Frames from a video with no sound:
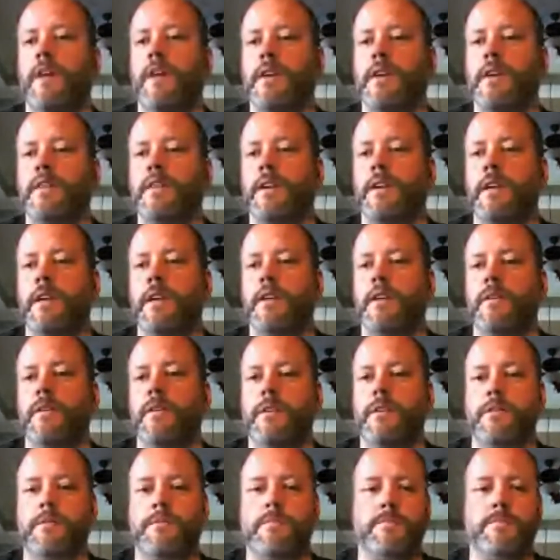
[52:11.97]
like to kill
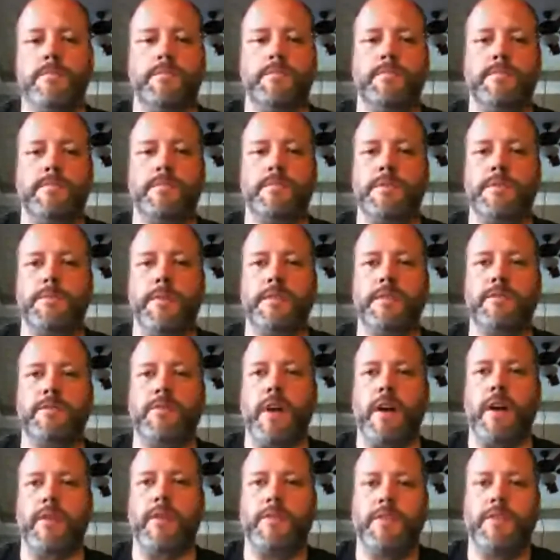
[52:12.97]
your
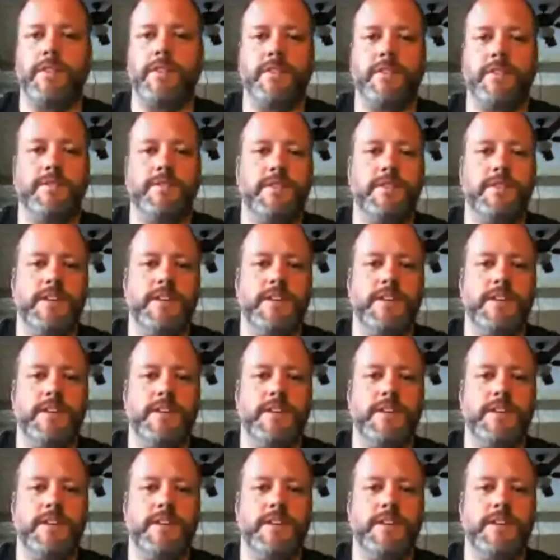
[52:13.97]
spacecraft.